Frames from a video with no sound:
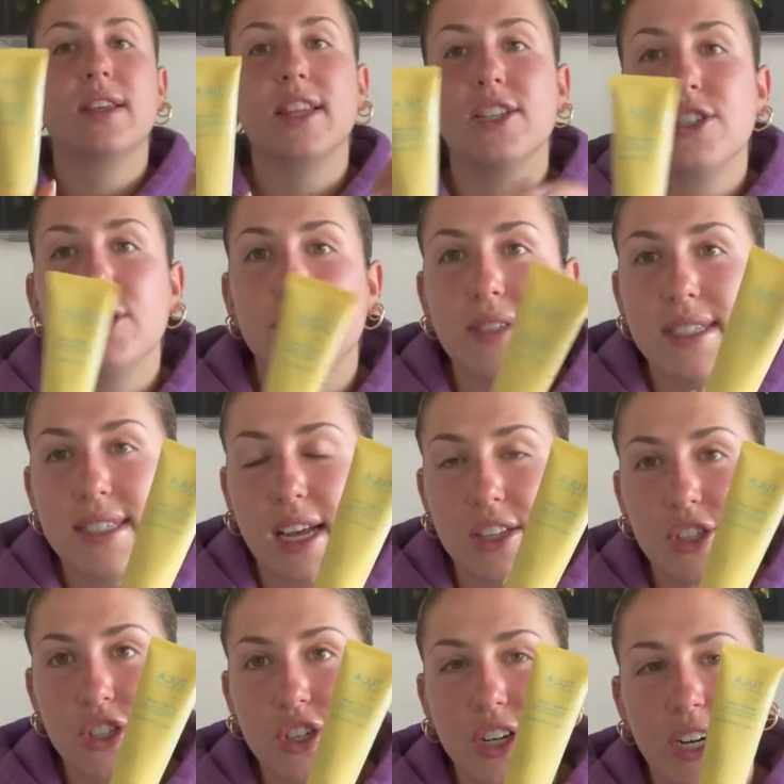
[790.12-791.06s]
the Tula
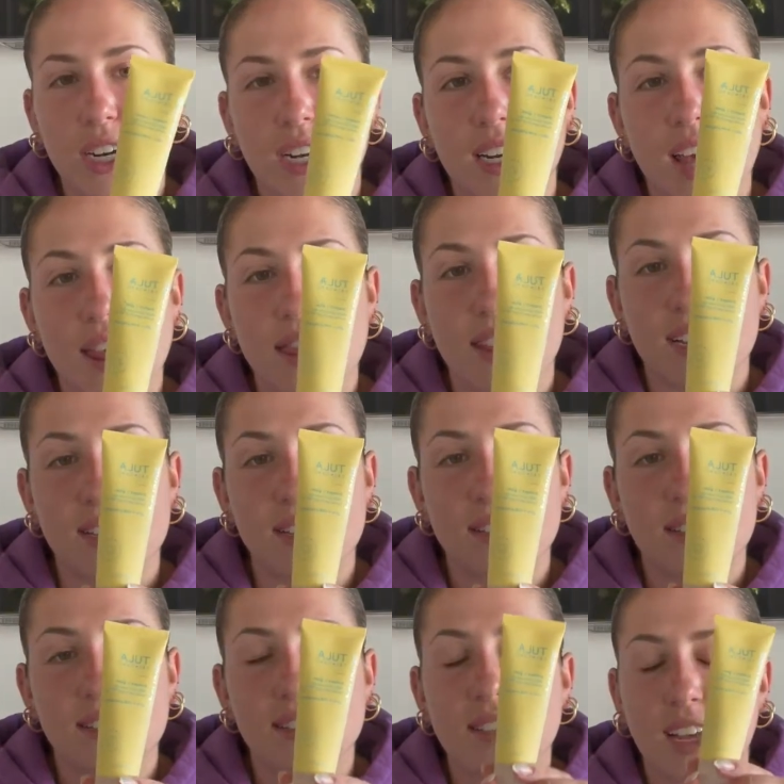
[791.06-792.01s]
sunscreen.
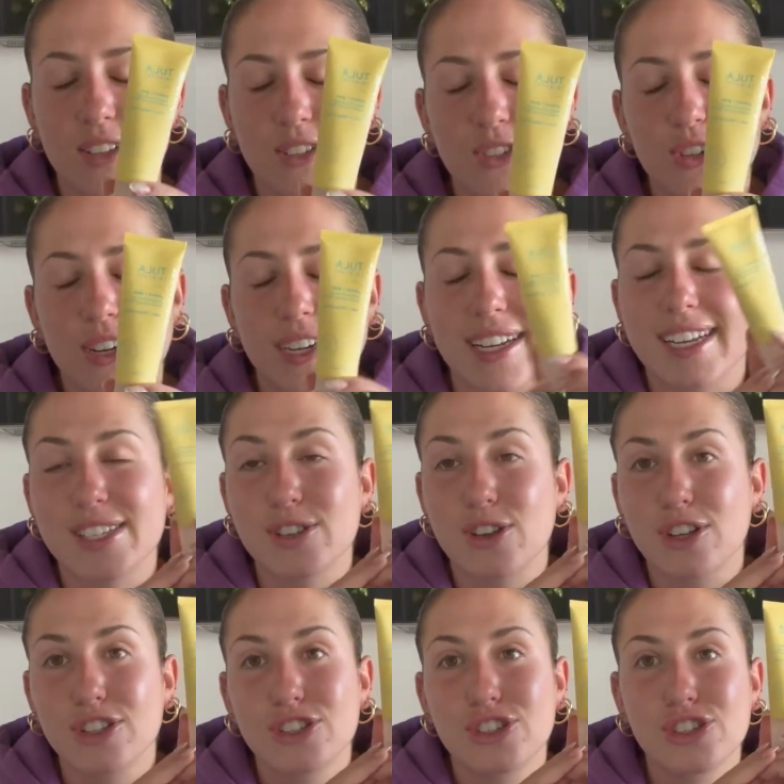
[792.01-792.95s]
This sunscreen is
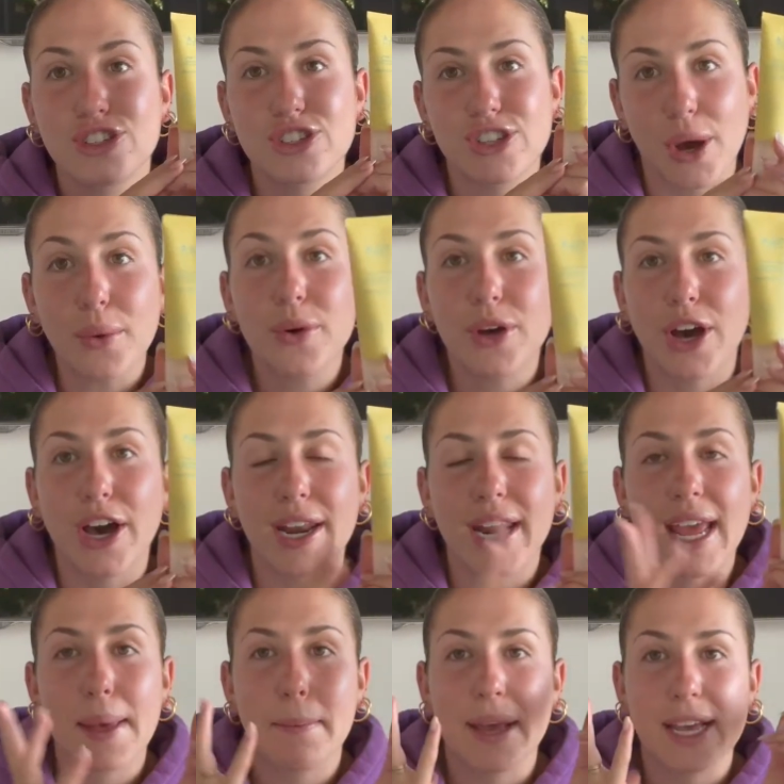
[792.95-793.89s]
so good.
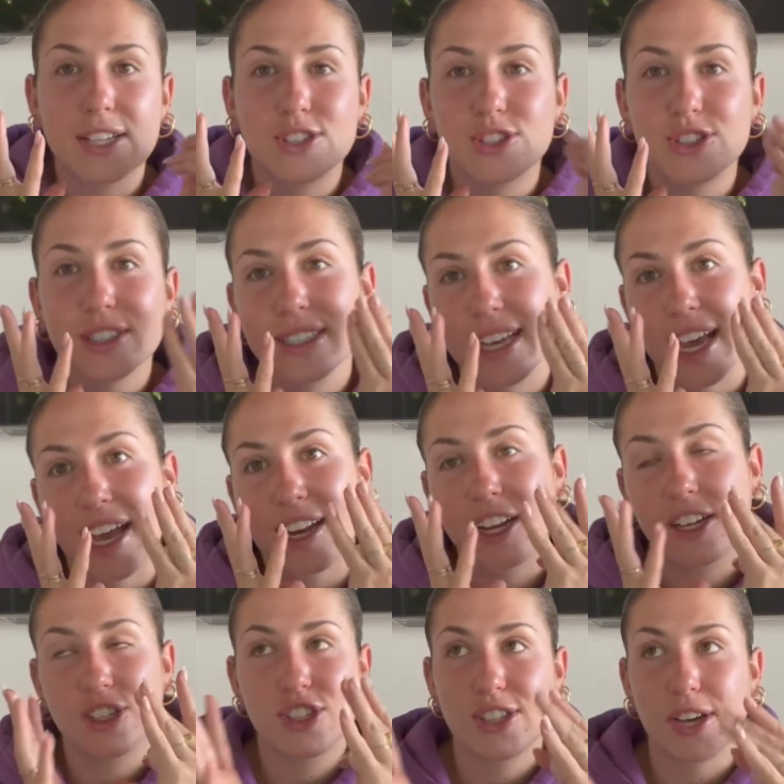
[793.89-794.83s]
It makes your skin
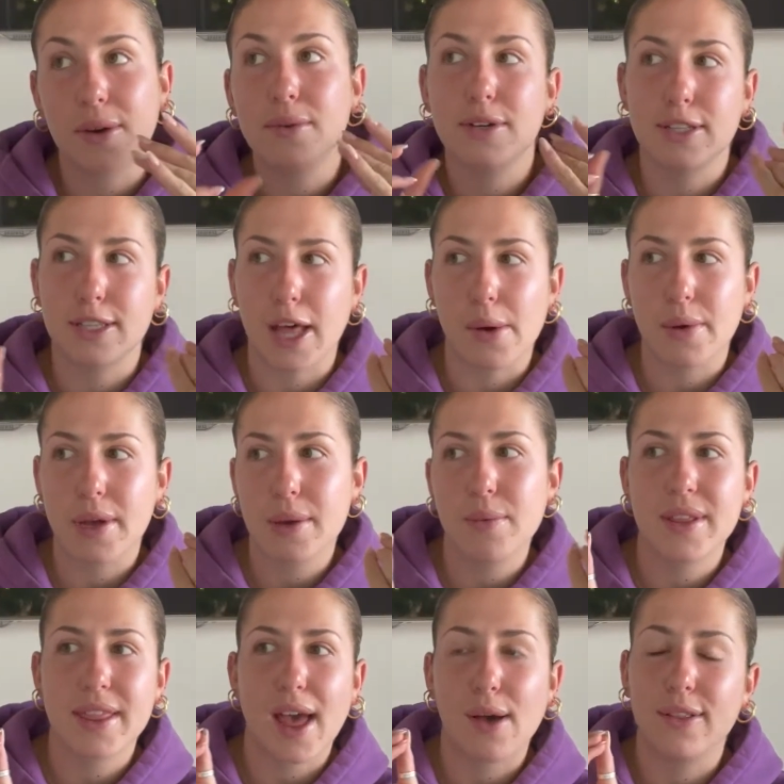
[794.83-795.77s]
so glowy
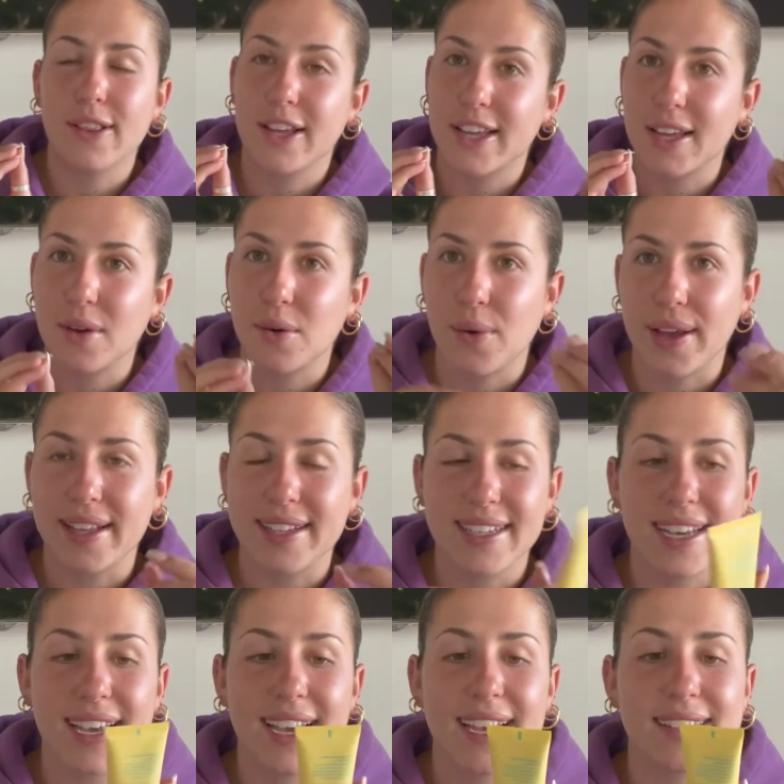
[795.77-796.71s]
without looking
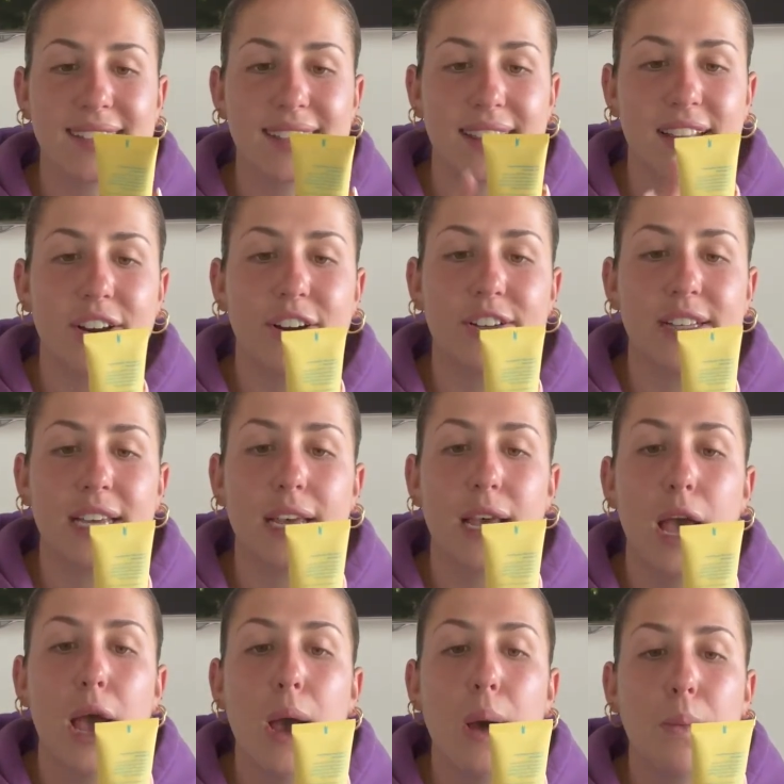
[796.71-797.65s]
oily. It's literally
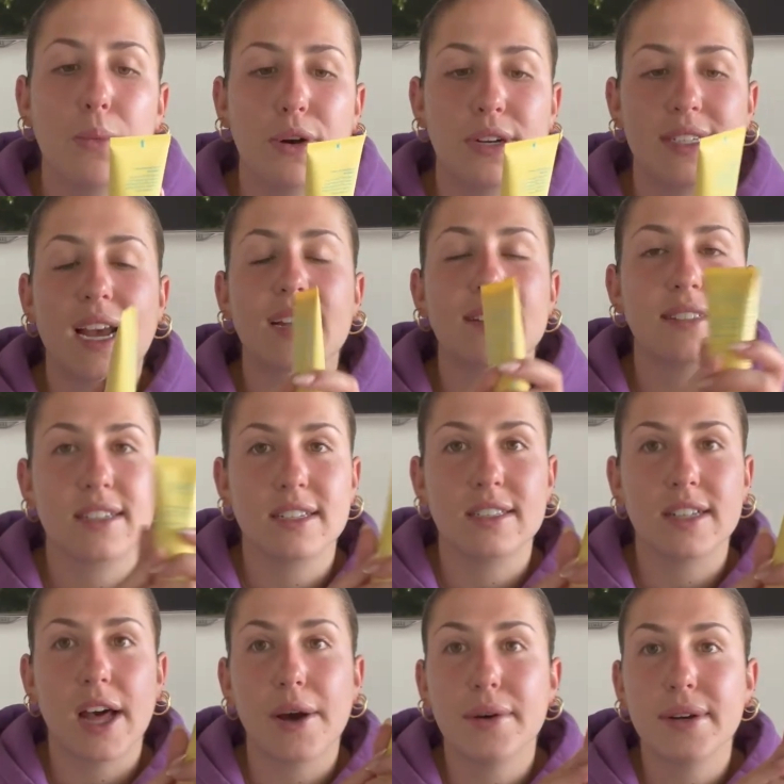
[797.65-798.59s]
protect and
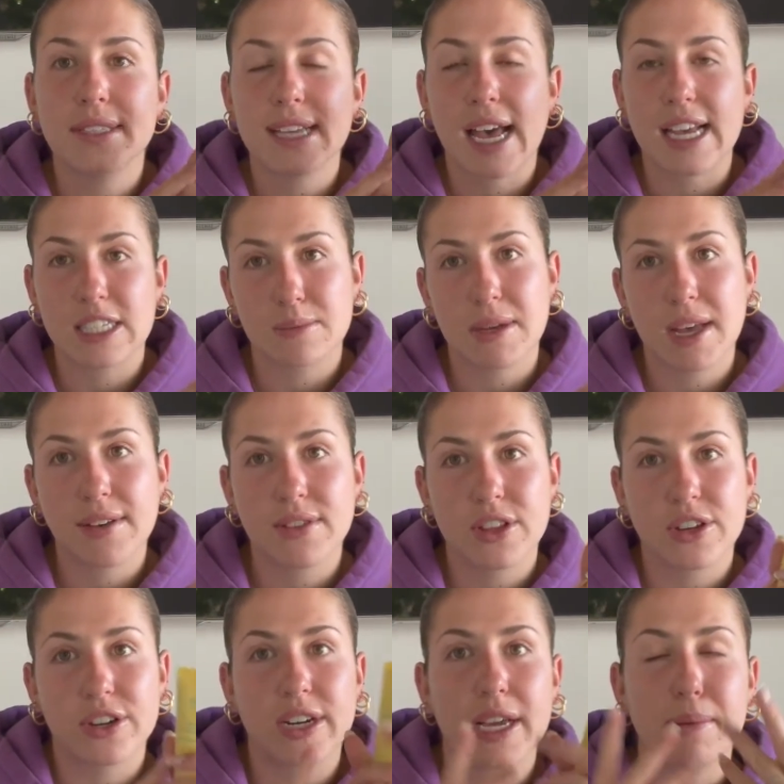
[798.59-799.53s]
glow. It's SPF
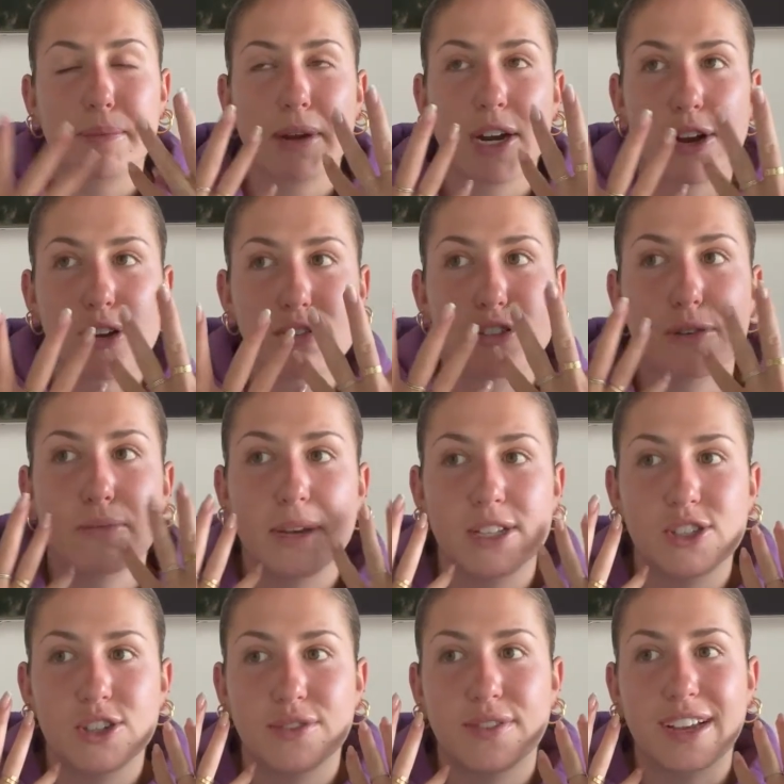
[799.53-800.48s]
30, but it also
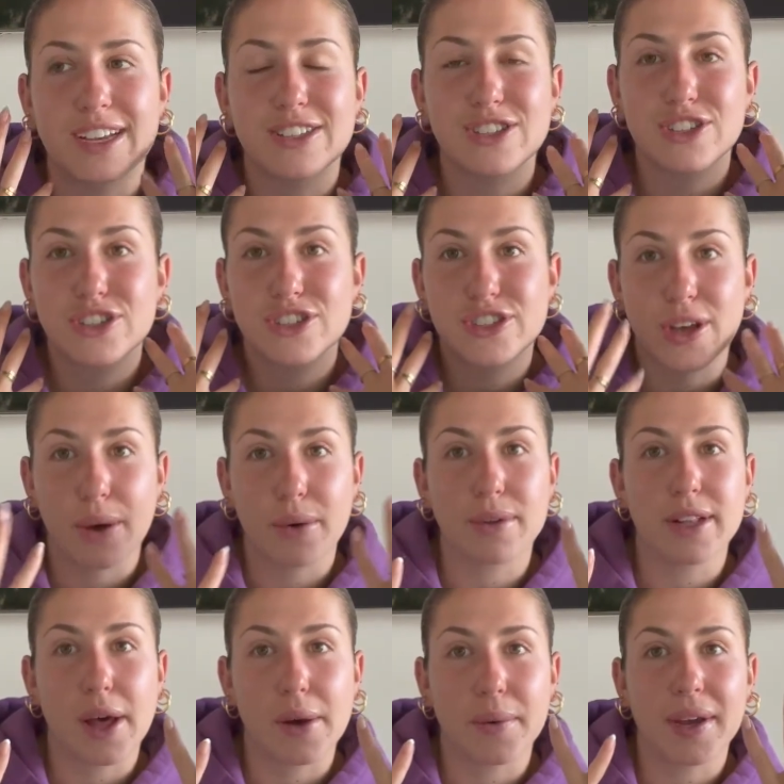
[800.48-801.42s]
makes your face so
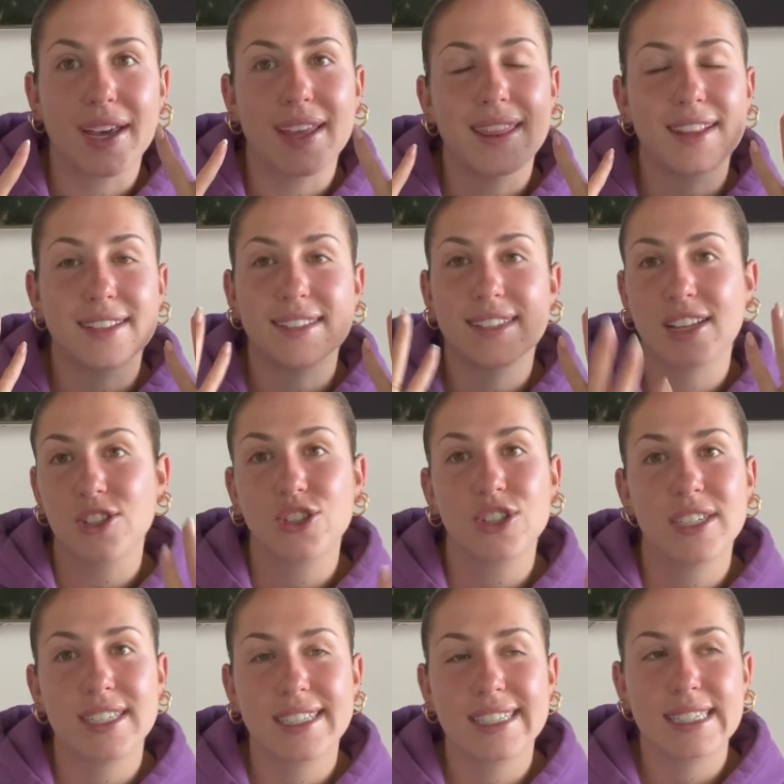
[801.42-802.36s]
glowy. The
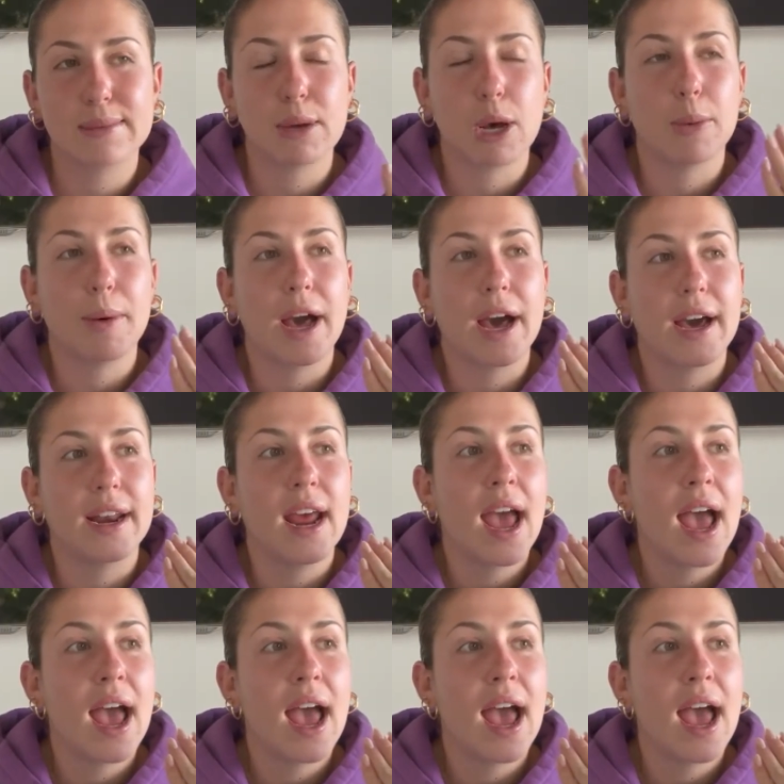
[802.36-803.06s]
sunscreen doesn't smell bad.